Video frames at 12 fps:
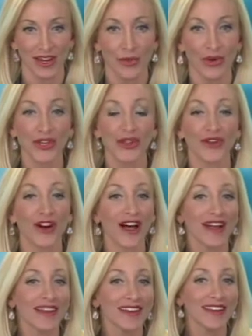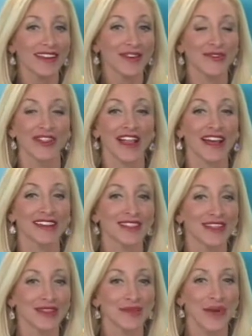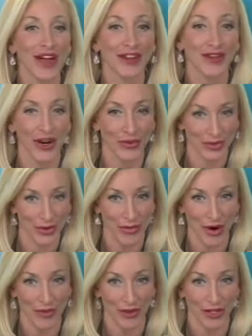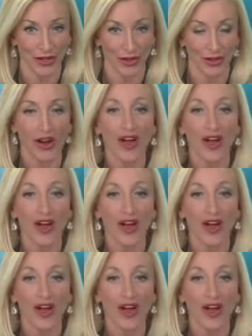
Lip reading: Whether you're hiking, relaxing in the backyard with a barbecue,